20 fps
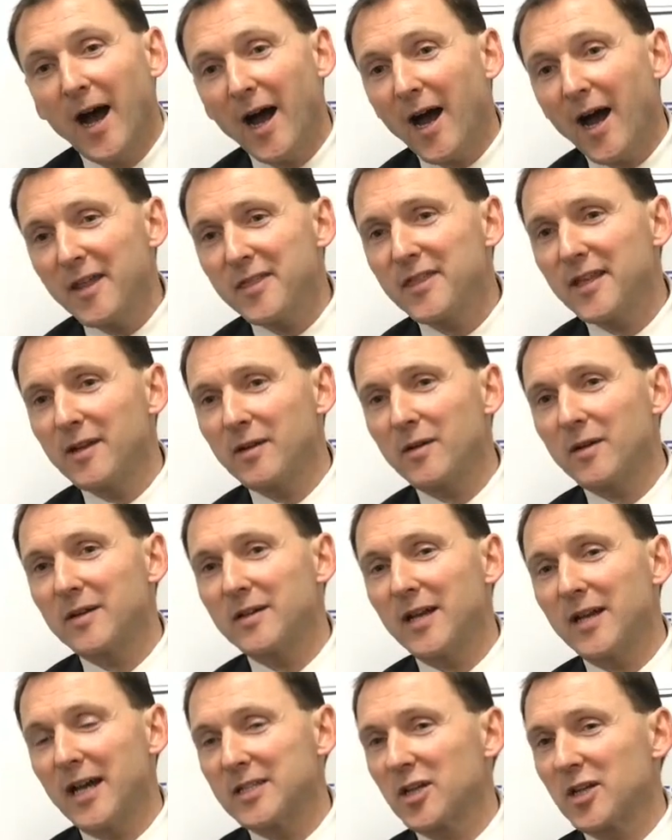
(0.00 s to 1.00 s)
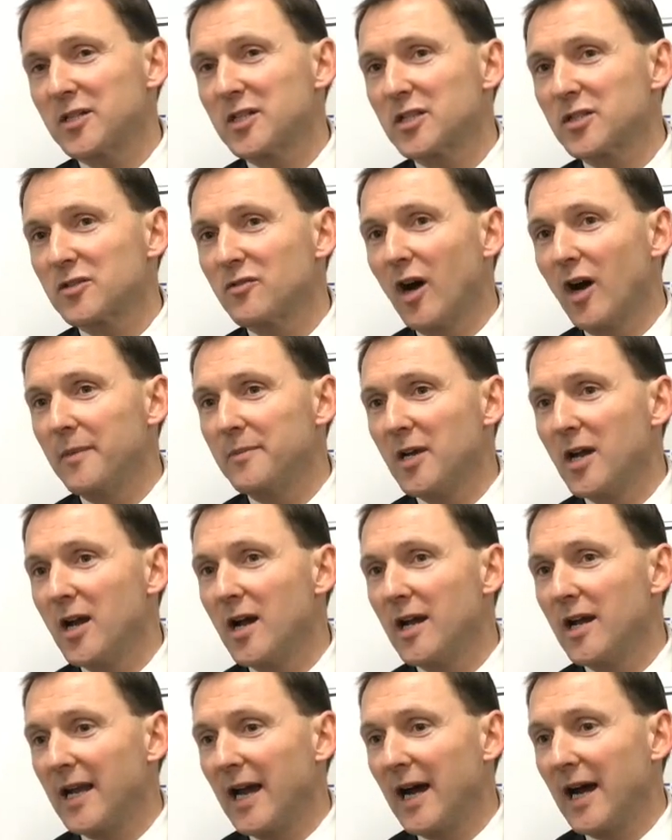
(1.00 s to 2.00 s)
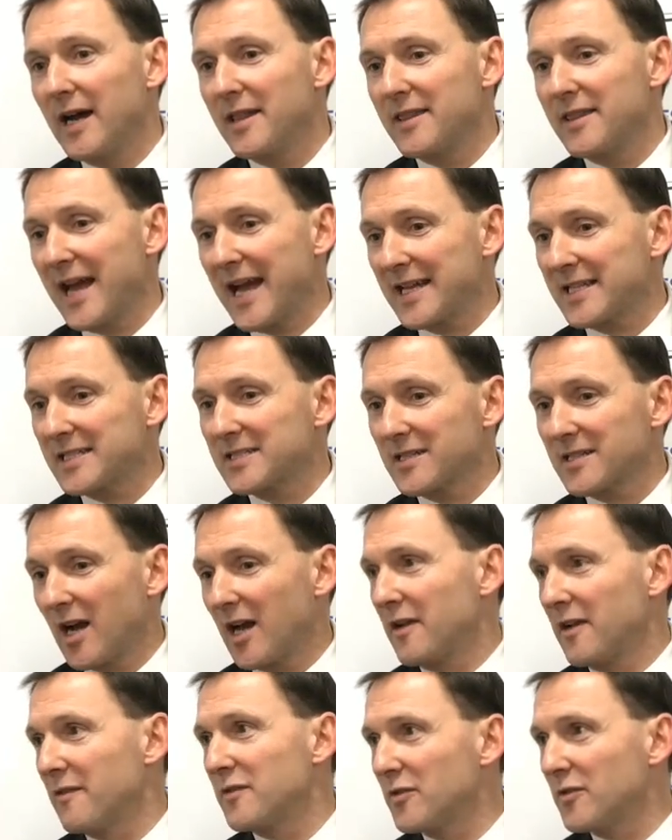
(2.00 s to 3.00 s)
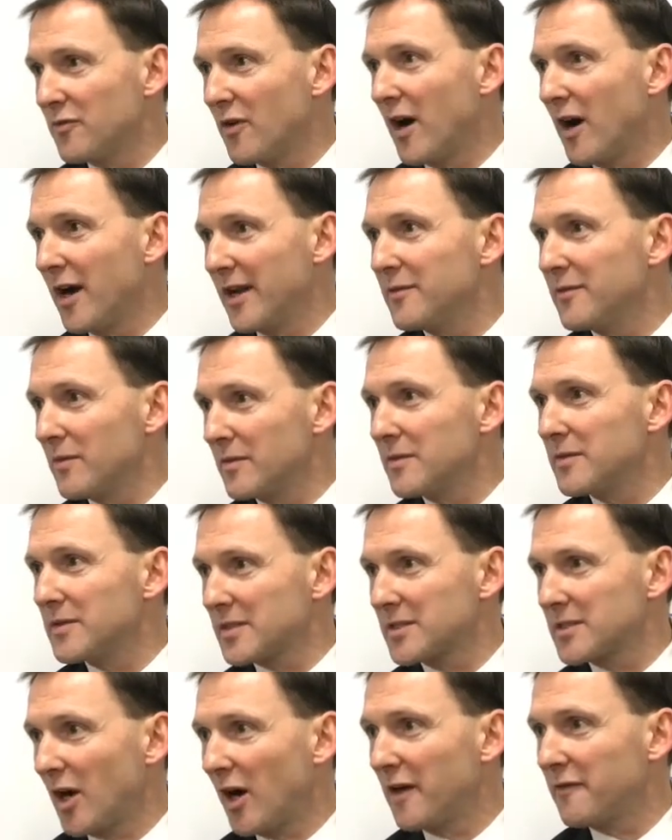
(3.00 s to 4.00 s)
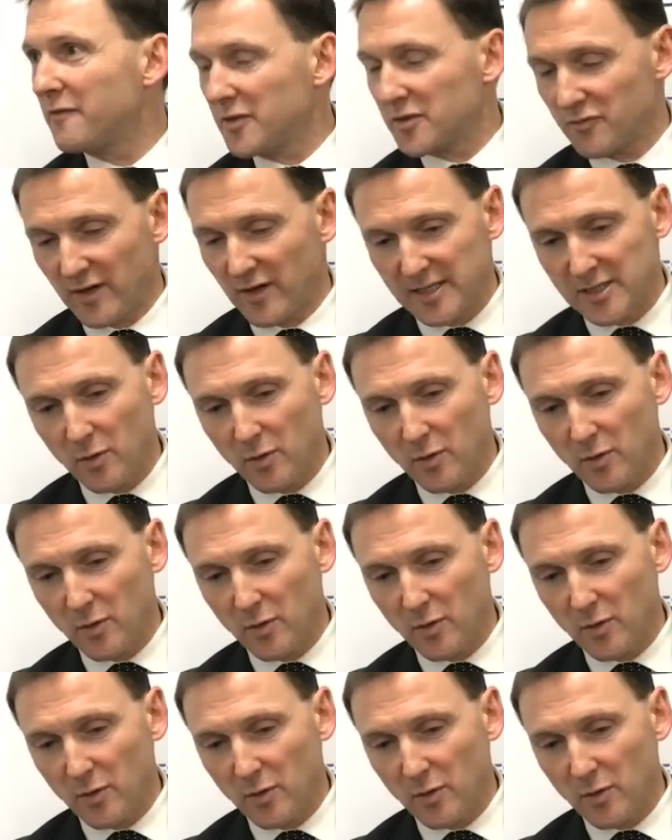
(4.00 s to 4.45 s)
I think, as I described earlier, that's kind of the right side for us, really.